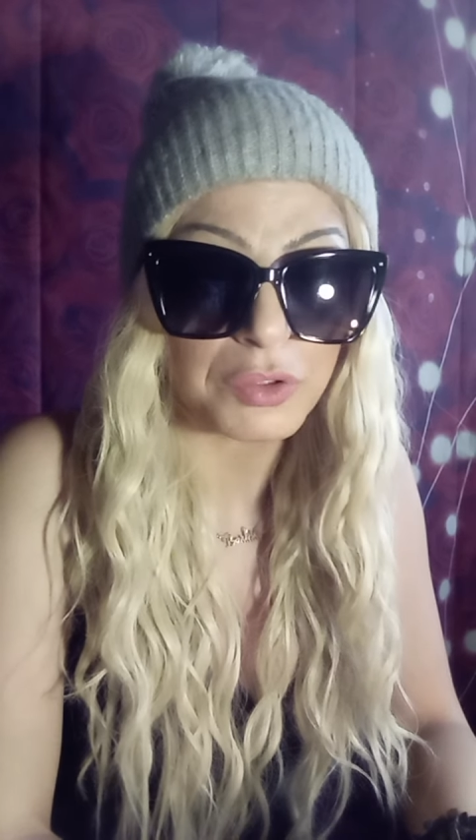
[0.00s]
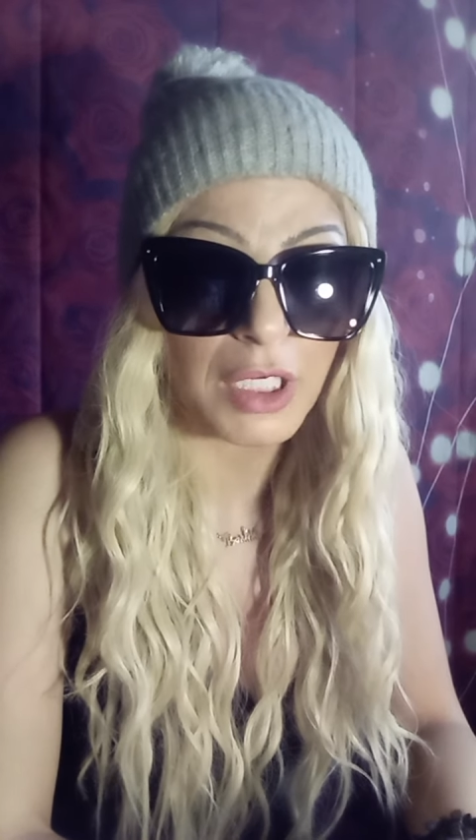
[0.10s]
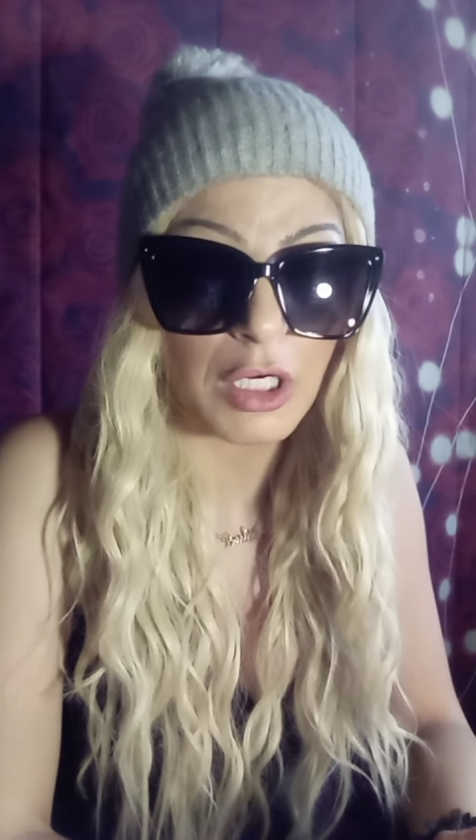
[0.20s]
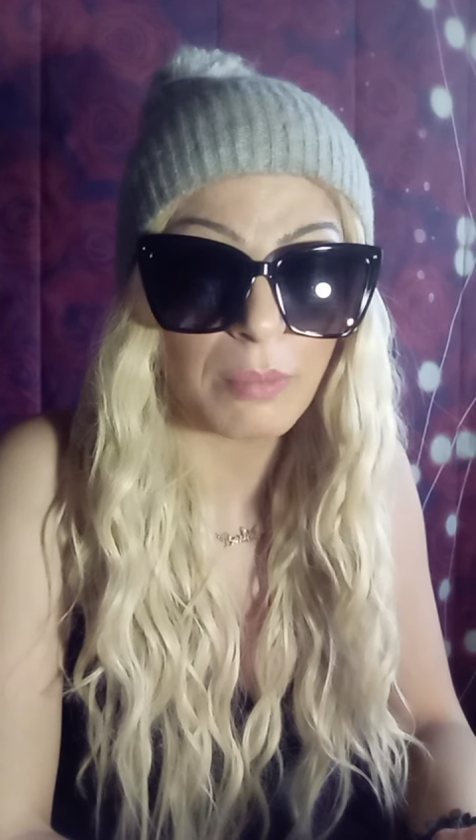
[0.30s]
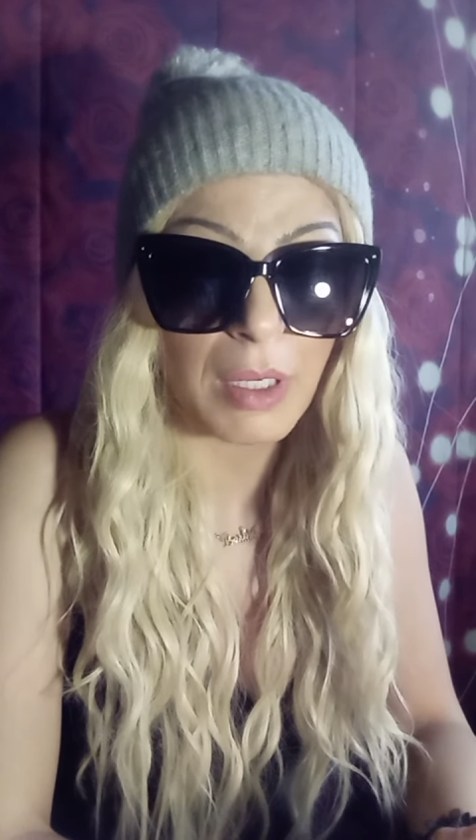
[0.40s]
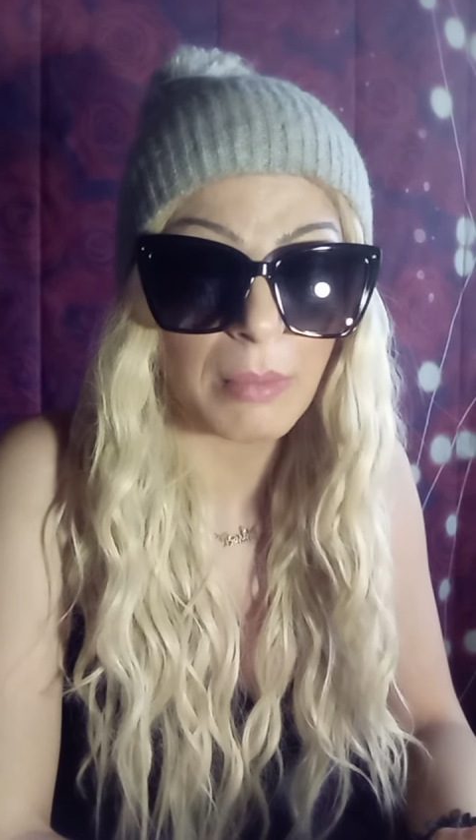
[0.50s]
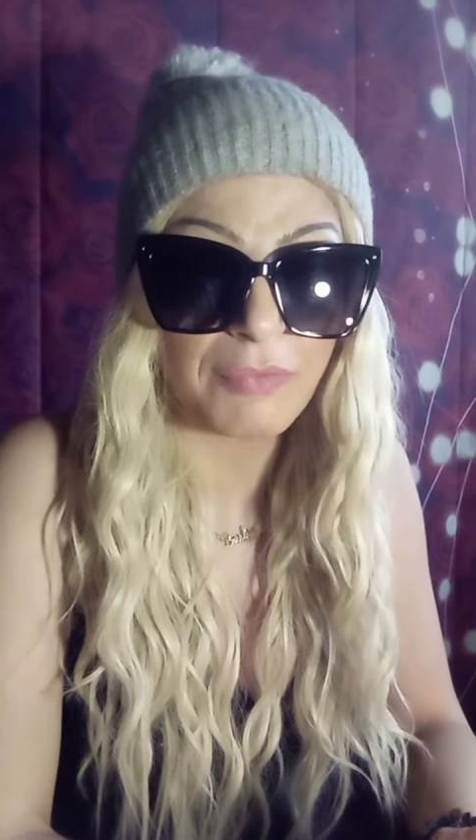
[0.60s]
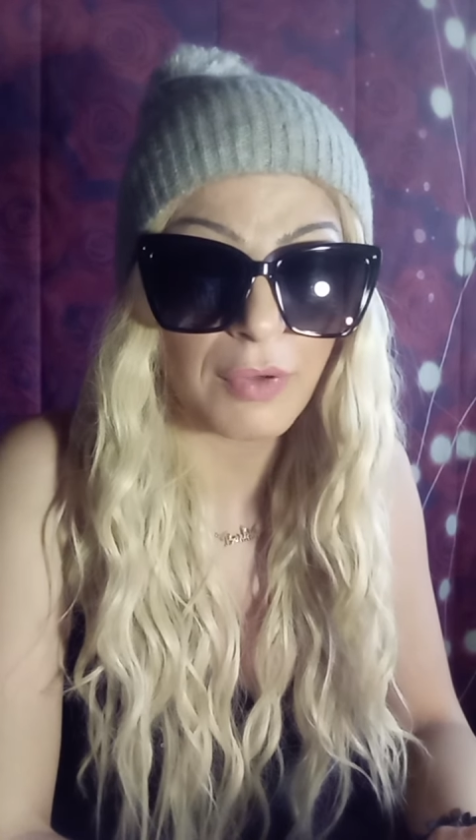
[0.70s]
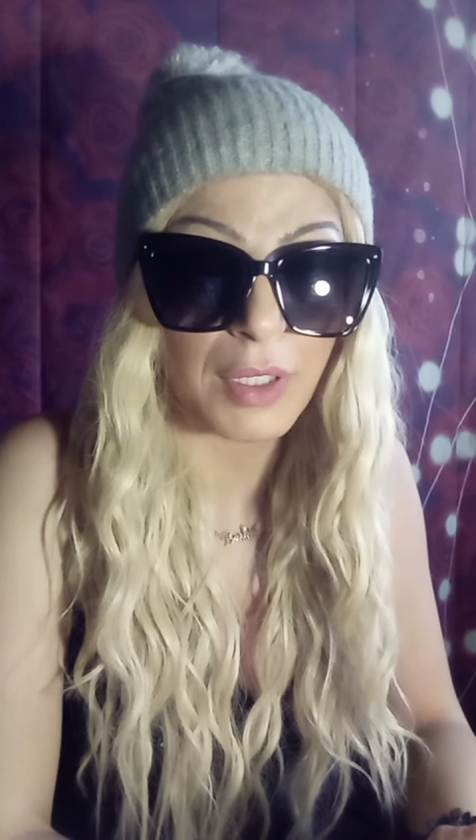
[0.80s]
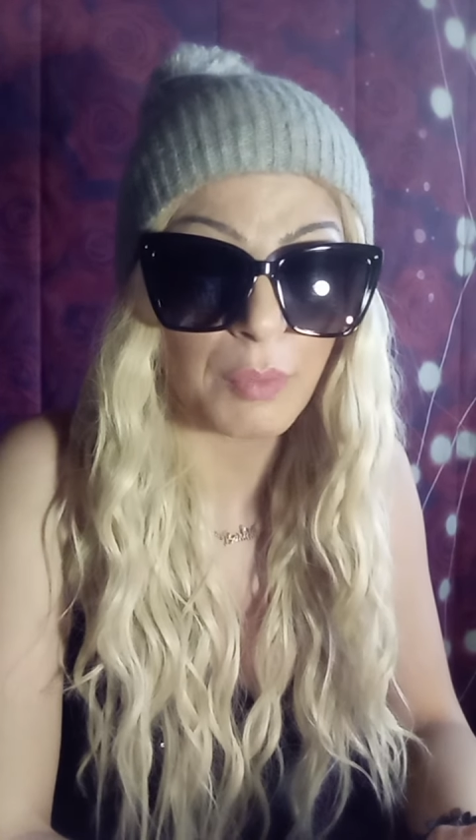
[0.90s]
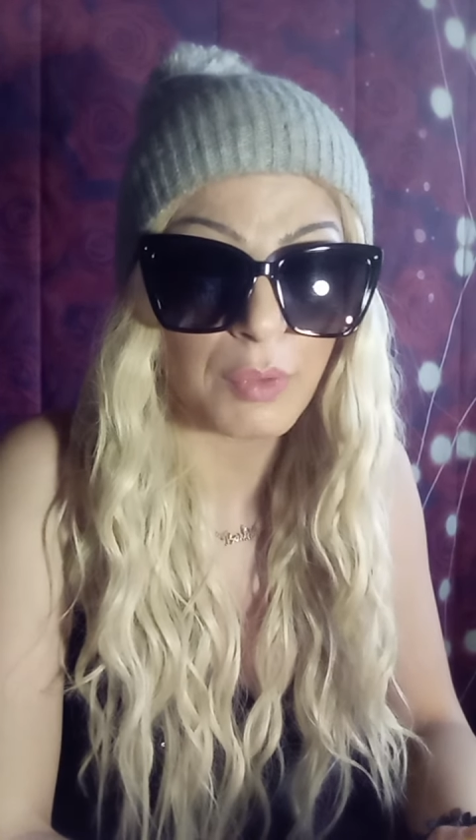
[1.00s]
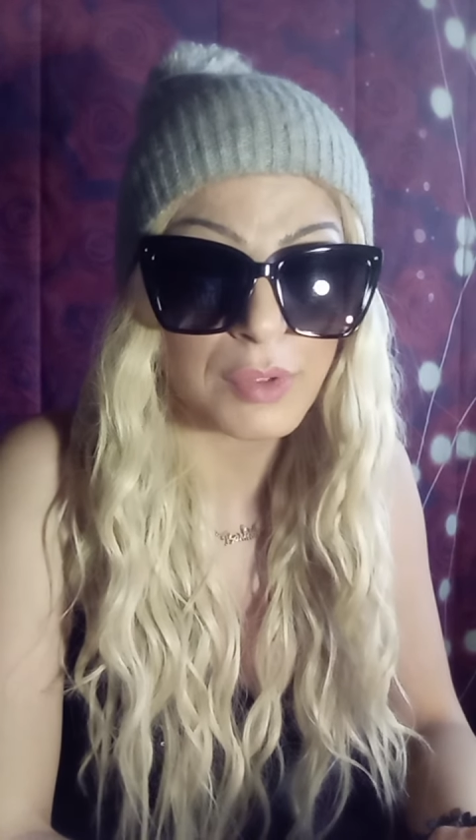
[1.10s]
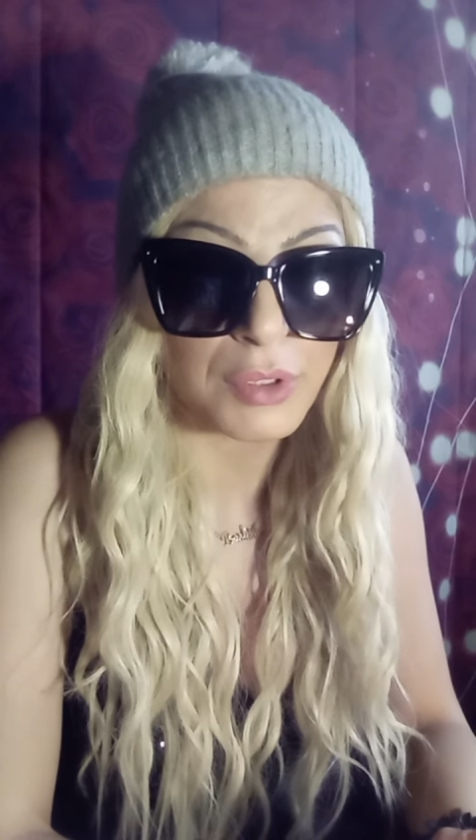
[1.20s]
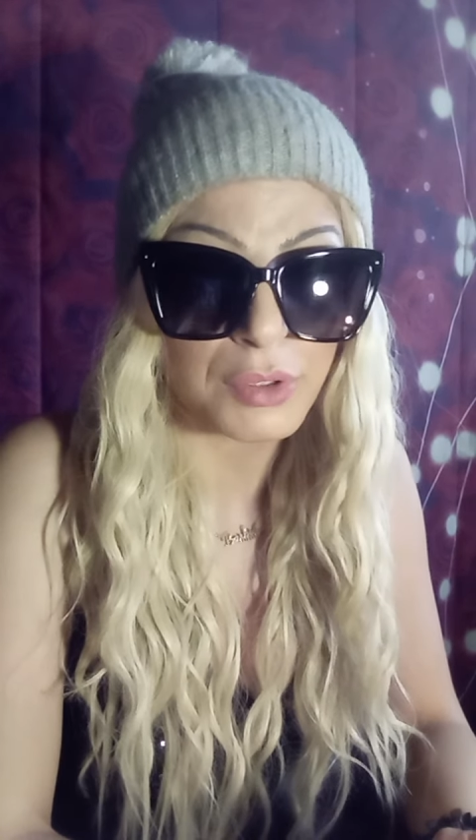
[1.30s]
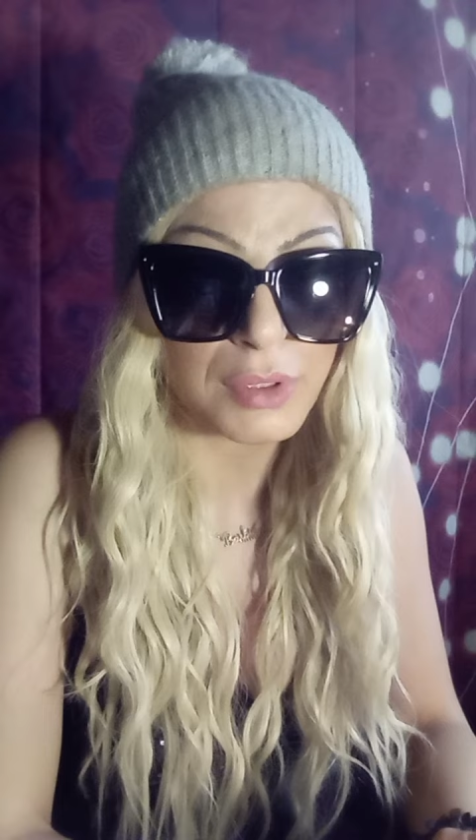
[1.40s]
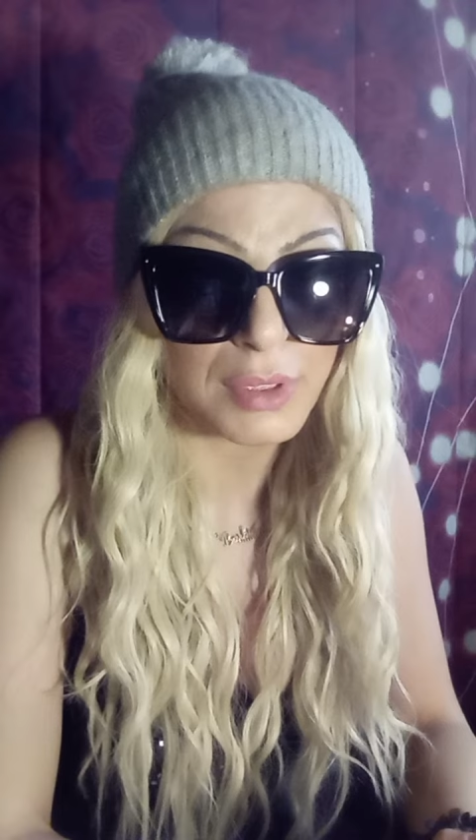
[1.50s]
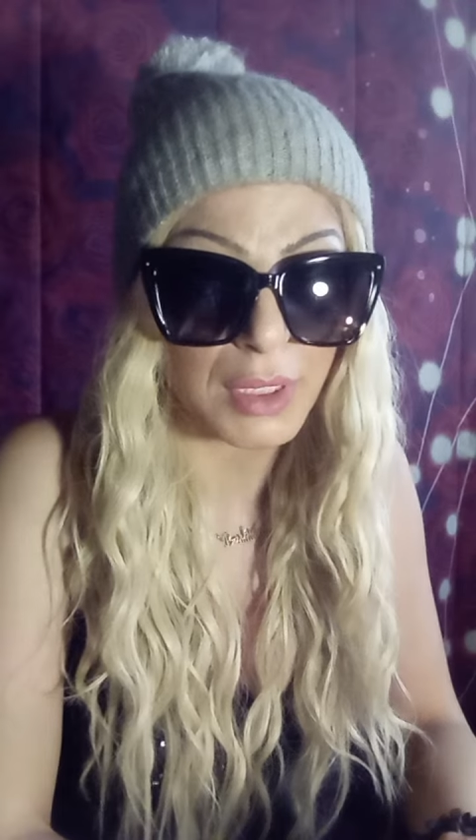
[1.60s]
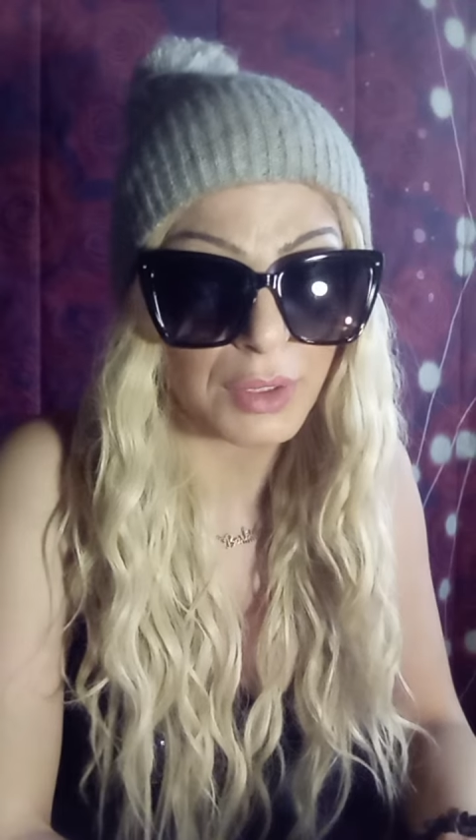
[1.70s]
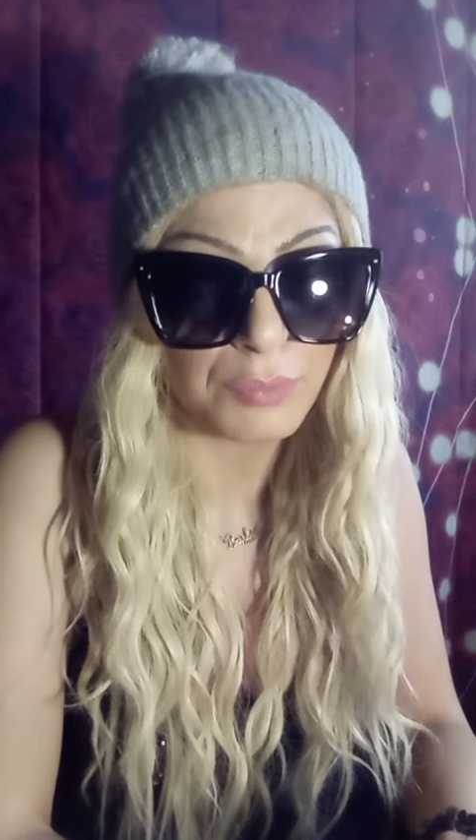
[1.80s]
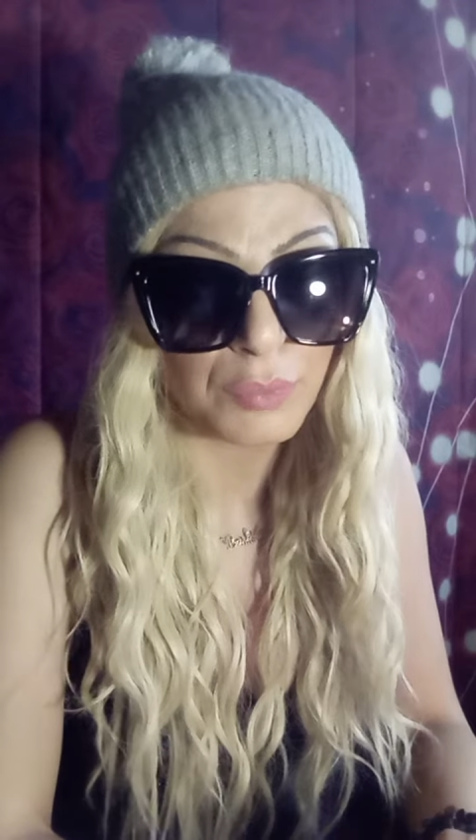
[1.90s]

Tarot Barbie for anyone who's interested.